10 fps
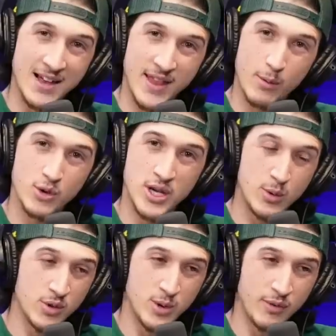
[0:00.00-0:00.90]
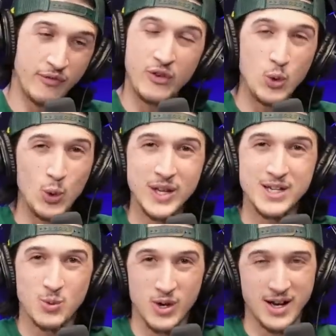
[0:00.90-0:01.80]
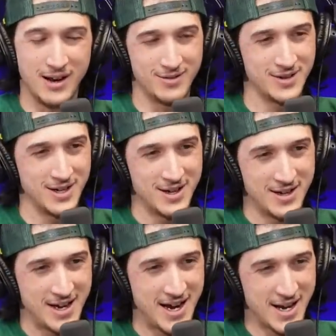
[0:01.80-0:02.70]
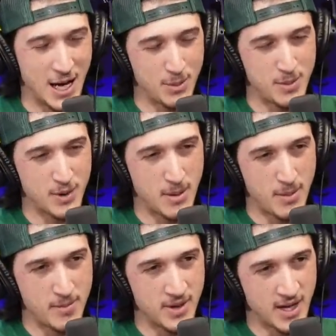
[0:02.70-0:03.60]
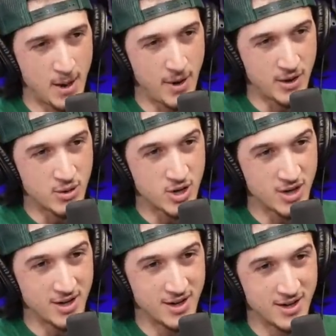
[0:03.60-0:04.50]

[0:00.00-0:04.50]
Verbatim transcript: and they would he would, would fuel his workout. Yeah, he had a couple people come up and be like, "Hey, man, you good?"